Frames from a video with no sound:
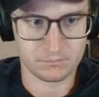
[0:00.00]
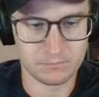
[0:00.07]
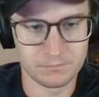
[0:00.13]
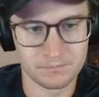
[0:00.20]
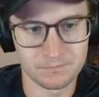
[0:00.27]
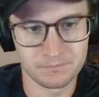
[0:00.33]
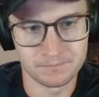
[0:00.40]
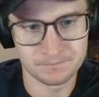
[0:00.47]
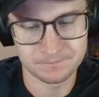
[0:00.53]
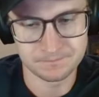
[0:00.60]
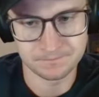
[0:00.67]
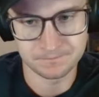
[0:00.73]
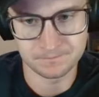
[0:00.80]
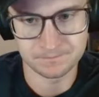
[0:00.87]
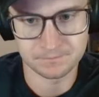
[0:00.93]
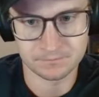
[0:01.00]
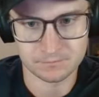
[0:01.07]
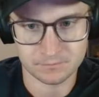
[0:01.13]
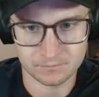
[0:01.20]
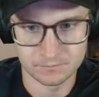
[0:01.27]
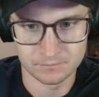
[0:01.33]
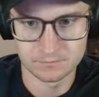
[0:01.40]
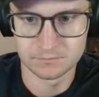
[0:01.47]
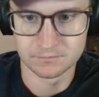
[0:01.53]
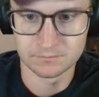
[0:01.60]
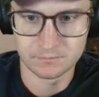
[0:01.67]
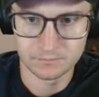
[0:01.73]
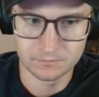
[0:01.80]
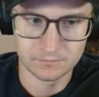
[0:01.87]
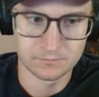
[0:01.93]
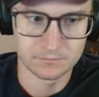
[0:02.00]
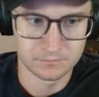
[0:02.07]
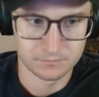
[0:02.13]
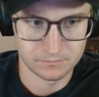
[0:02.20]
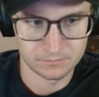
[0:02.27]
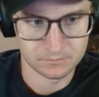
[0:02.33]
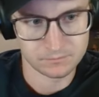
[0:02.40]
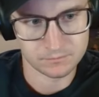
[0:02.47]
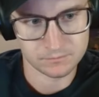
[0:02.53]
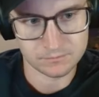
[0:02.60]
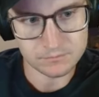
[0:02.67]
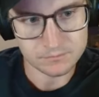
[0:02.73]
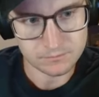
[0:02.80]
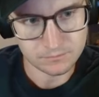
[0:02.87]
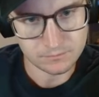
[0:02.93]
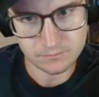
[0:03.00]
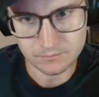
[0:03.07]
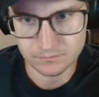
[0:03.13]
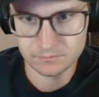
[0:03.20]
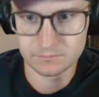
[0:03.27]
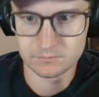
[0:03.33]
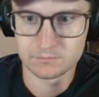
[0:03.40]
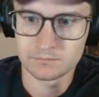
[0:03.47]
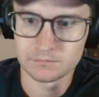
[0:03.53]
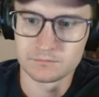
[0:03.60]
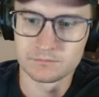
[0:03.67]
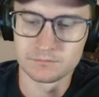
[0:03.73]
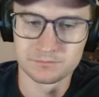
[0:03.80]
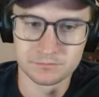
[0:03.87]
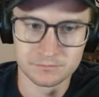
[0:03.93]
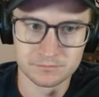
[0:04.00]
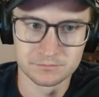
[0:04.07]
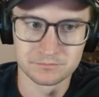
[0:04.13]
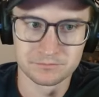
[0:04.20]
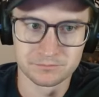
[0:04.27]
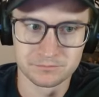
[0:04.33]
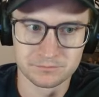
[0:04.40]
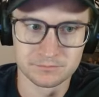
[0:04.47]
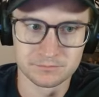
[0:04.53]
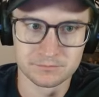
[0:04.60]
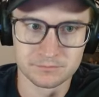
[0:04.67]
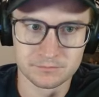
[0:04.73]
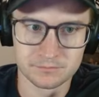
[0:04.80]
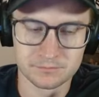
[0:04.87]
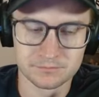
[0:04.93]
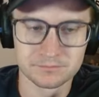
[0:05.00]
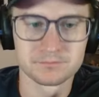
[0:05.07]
This person isn't speaking.